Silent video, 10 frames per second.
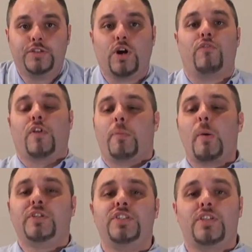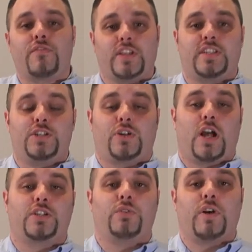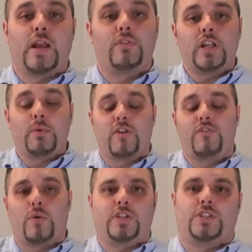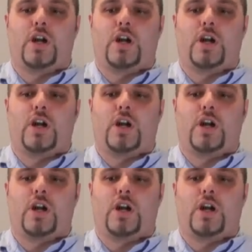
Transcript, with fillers: So for the purposes of this introduction, what I really want to focus